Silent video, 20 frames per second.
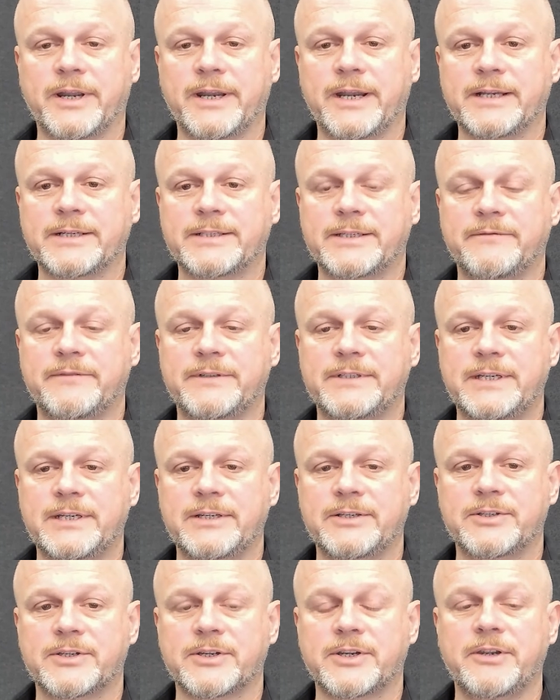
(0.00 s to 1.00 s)
connectivity
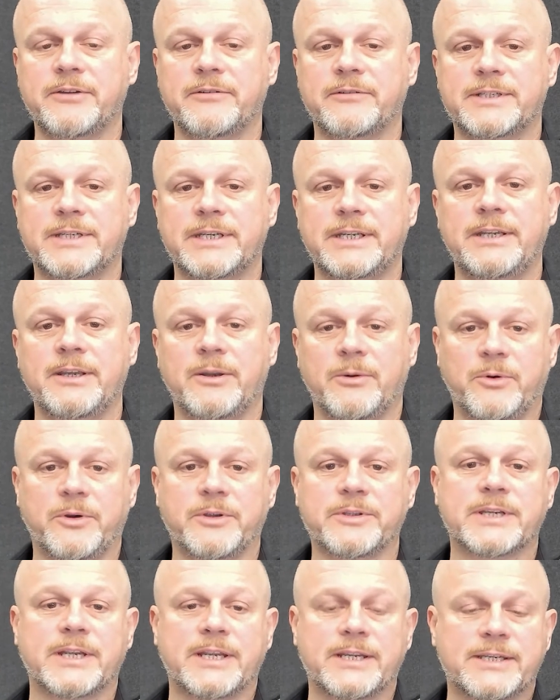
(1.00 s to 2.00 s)
and security
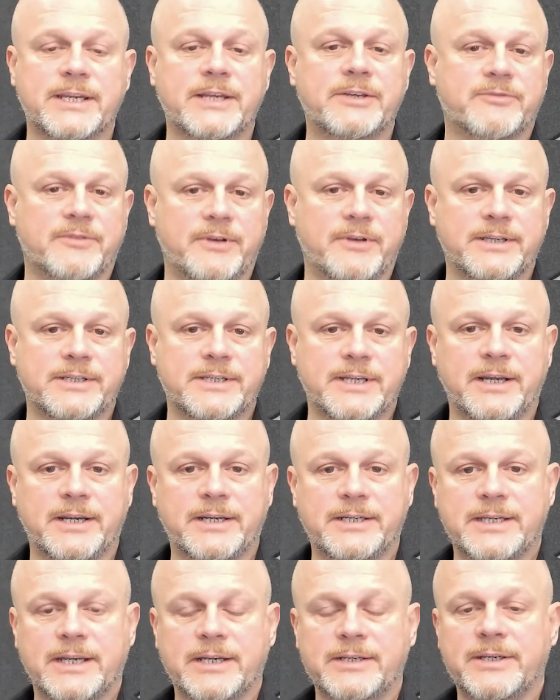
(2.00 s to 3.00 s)
was a centralized
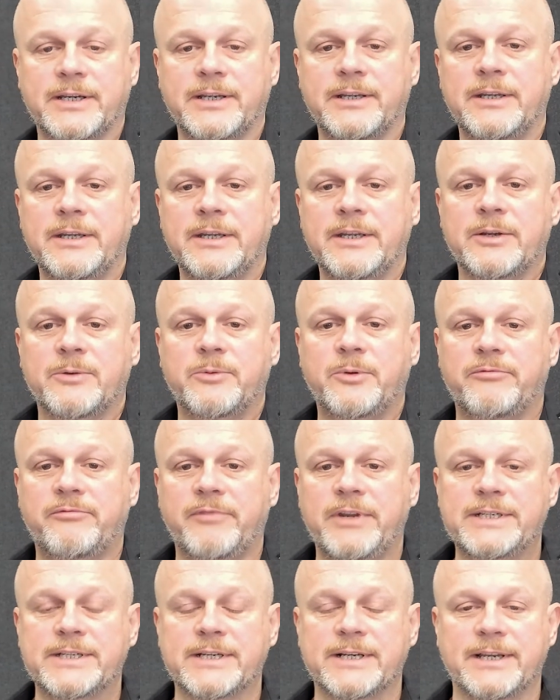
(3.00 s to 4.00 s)
architecture, with
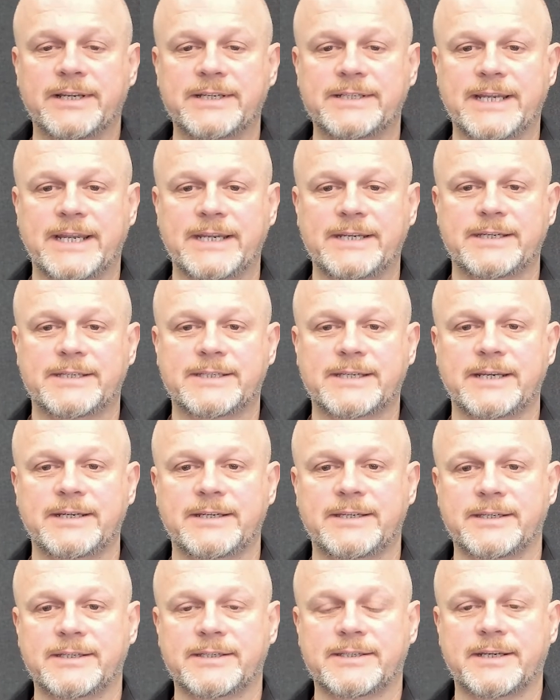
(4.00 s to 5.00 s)
regionalized data
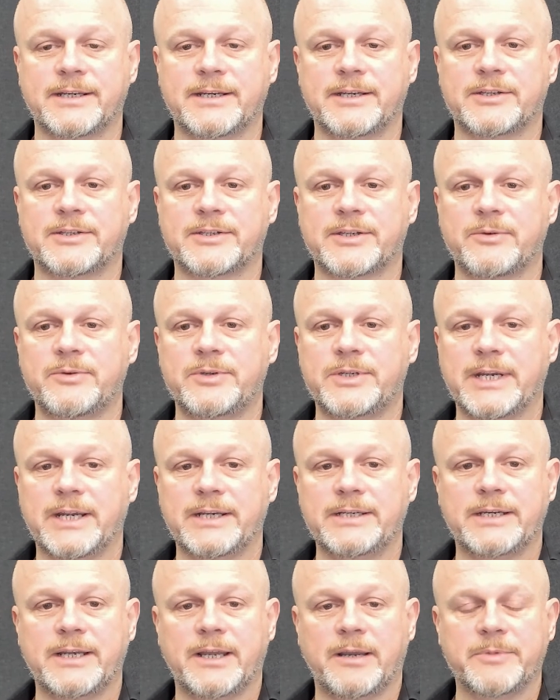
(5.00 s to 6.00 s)
centers and
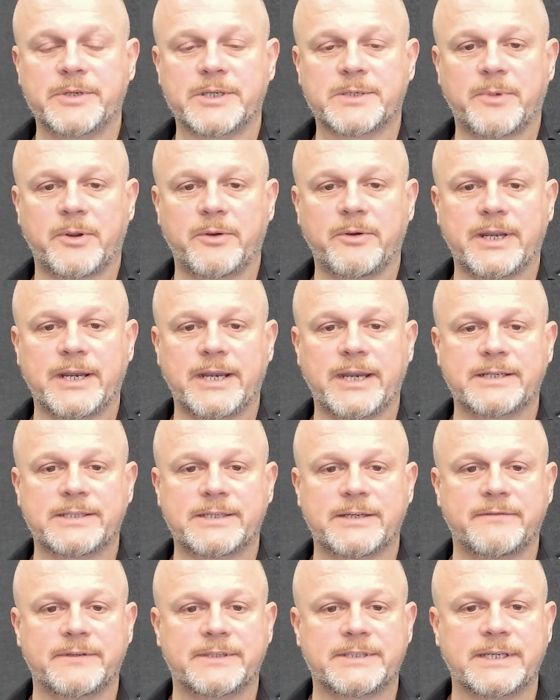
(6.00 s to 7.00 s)
associated hub-and-spoke
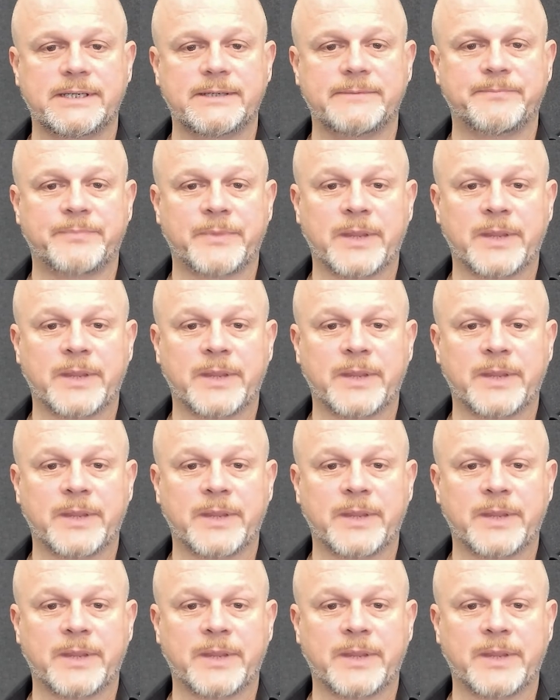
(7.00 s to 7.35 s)
connectivity.